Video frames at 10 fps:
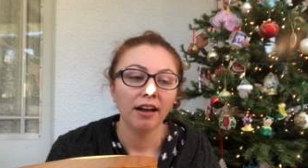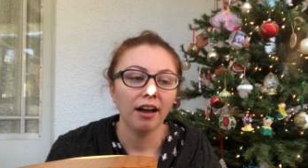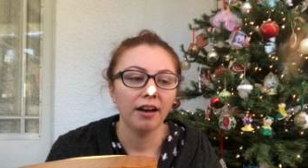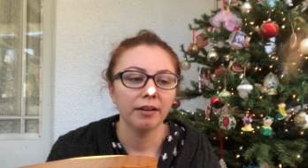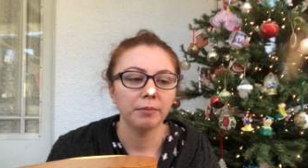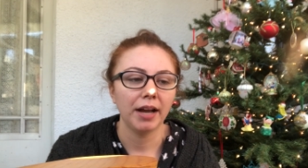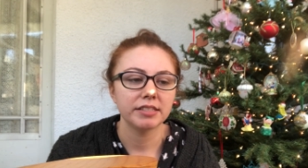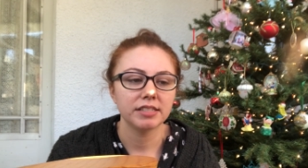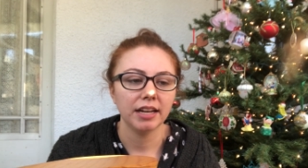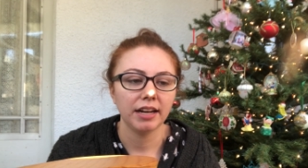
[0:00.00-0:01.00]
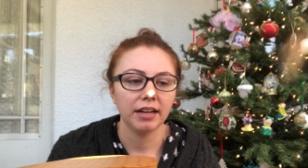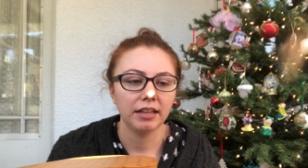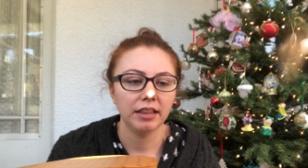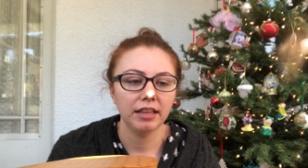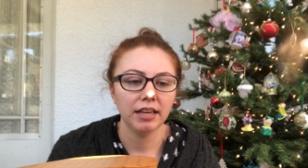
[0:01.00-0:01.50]
Um, I stayed at
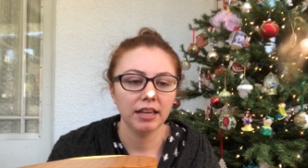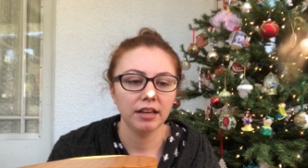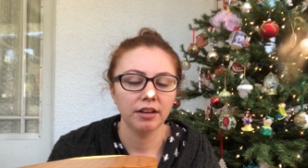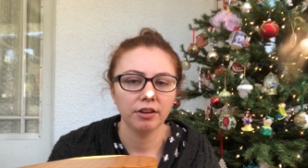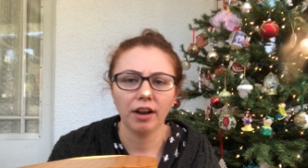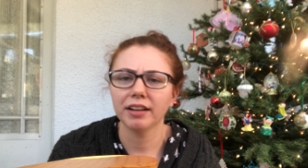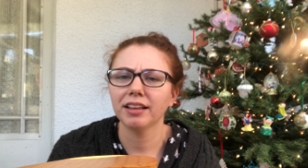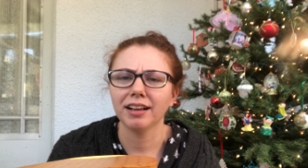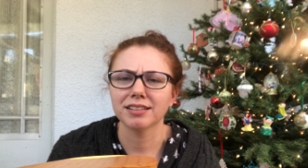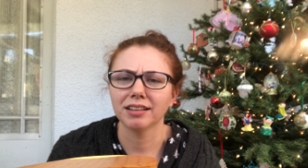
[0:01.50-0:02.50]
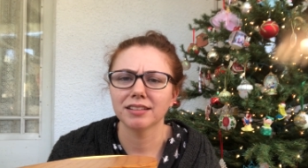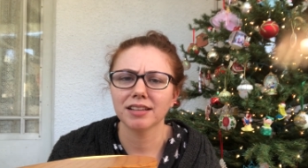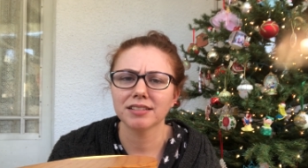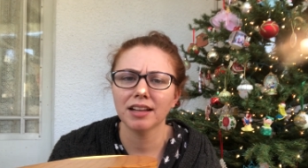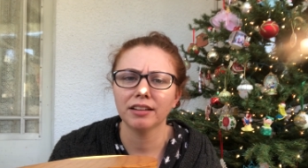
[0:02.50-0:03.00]
the, I think I said this,
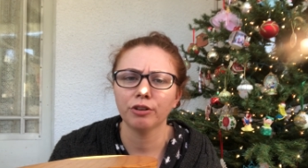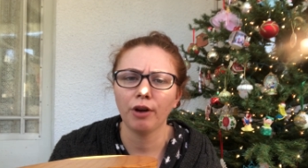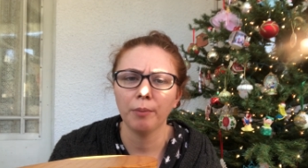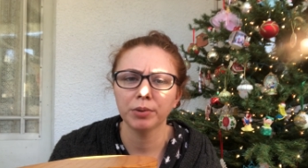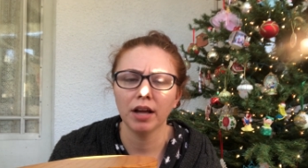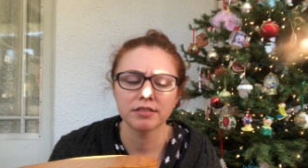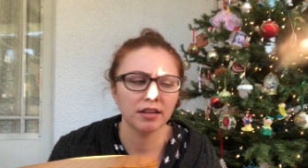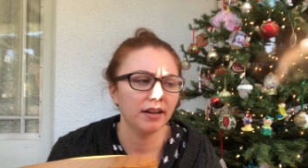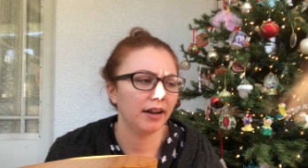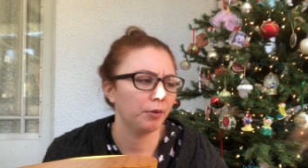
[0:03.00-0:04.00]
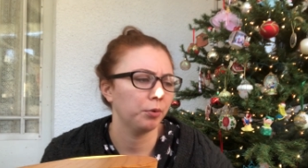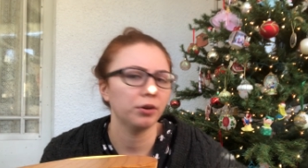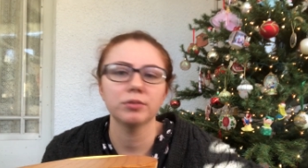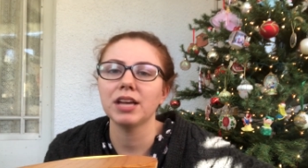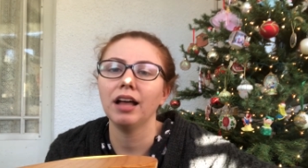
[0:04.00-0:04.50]
I stayed at the Crowne Plaza Airport
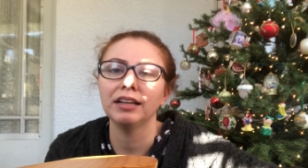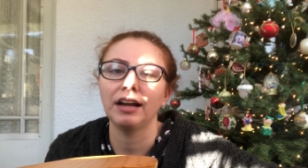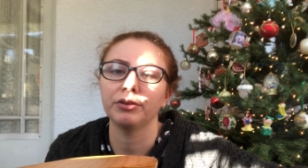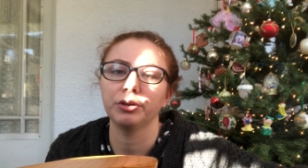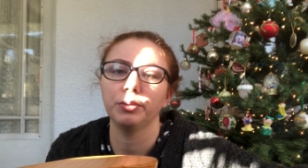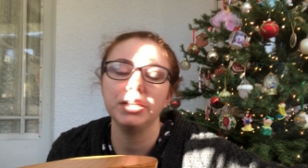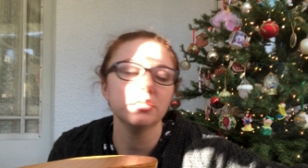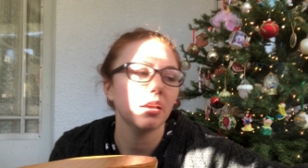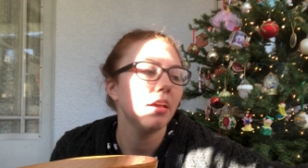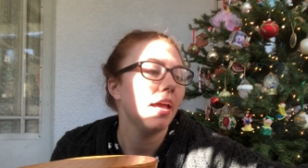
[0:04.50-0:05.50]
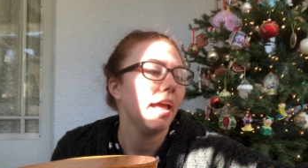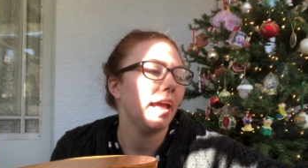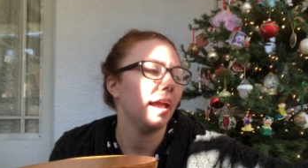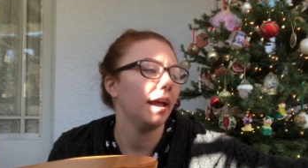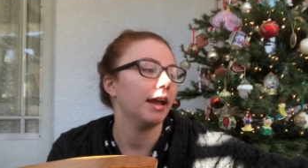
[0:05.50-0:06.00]
Hotel and out in Queens
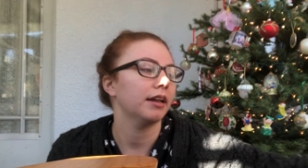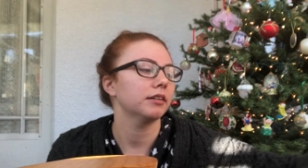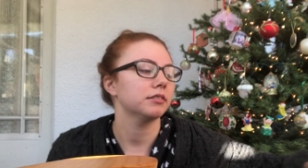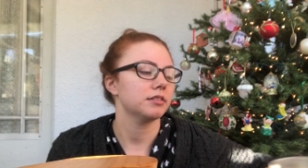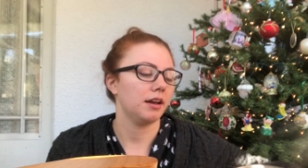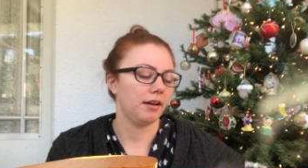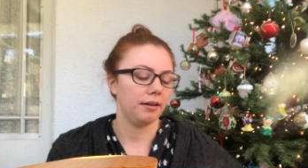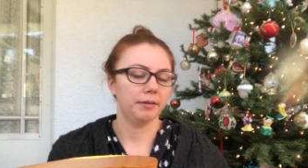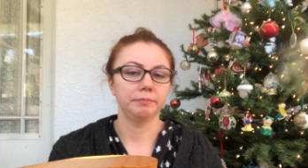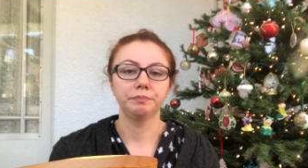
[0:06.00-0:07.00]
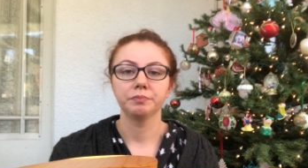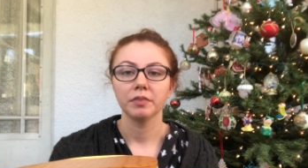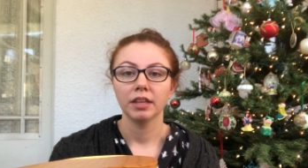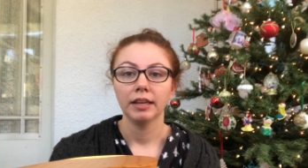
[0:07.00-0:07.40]
and um,